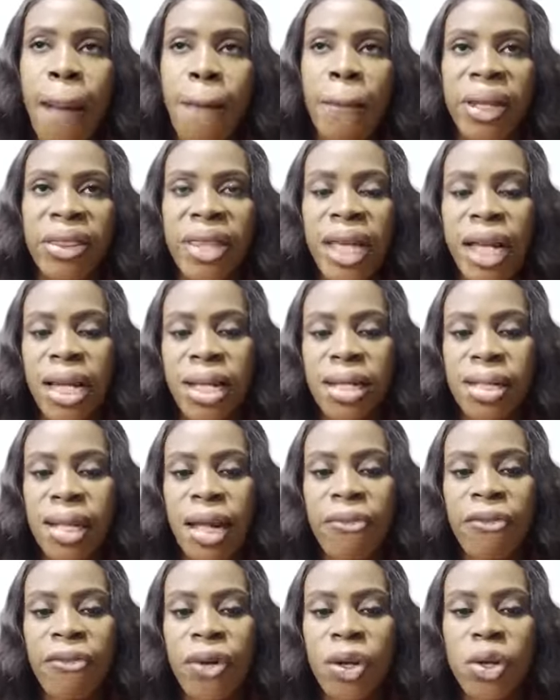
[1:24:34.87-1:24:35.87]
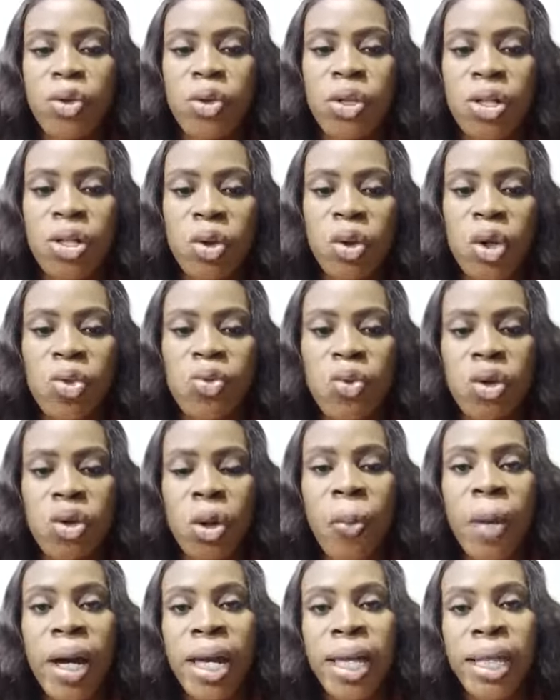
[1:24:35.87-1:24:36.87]
but then it's left for you to discuss with
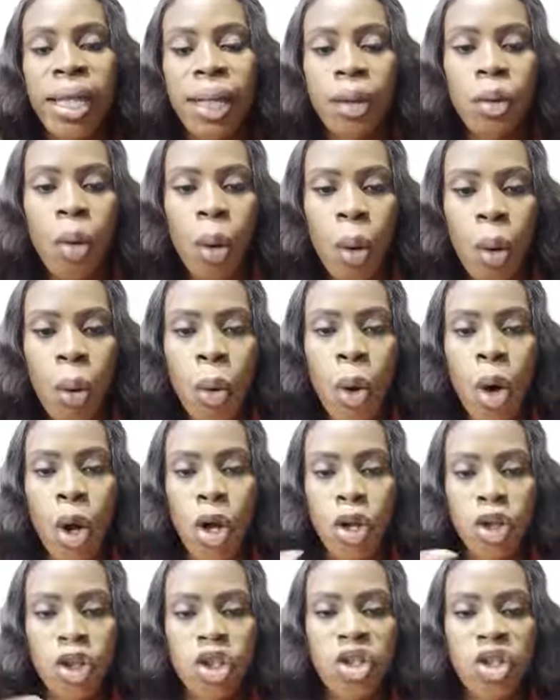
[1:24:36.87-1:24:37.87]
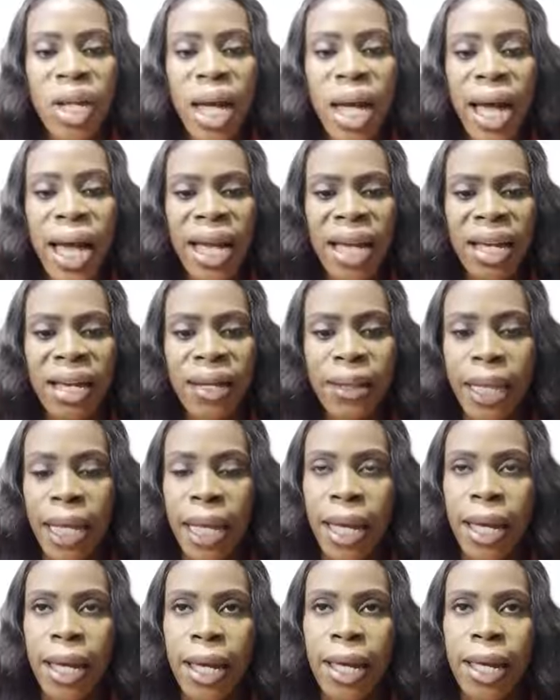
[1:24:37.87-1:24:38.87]
your buyer that, oh, should I
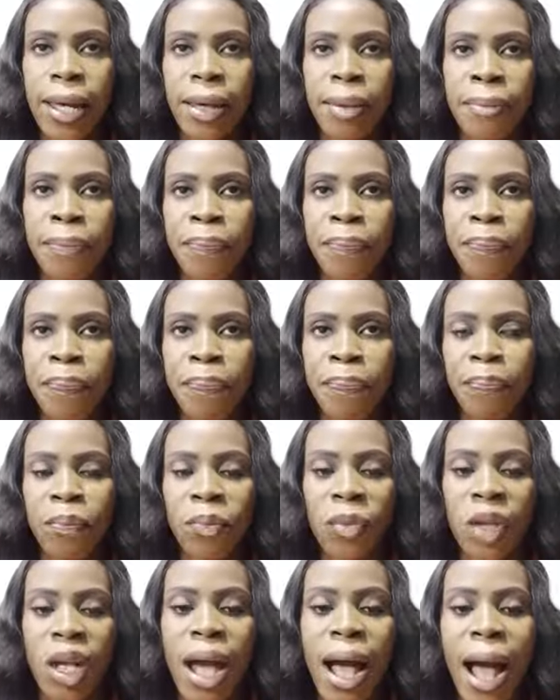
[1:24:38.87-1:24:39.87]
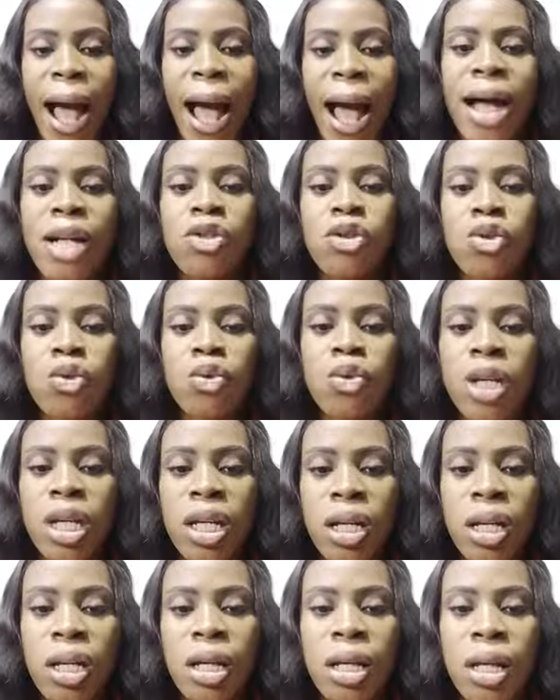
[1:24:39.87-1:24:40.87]
how do
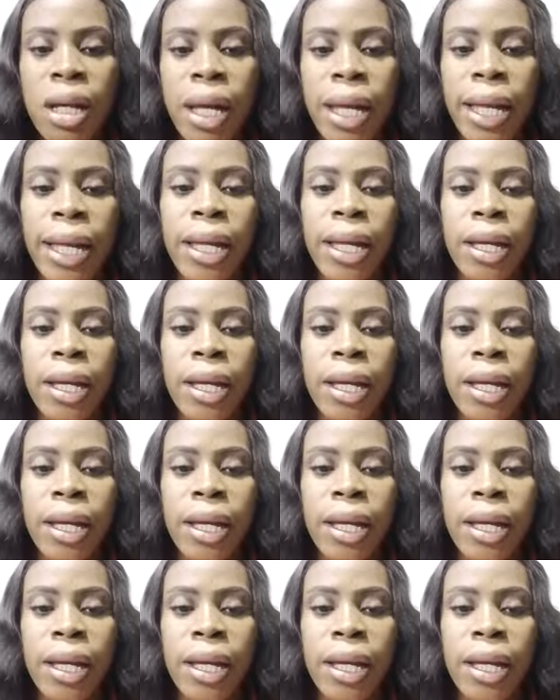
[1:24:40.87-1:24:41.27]
we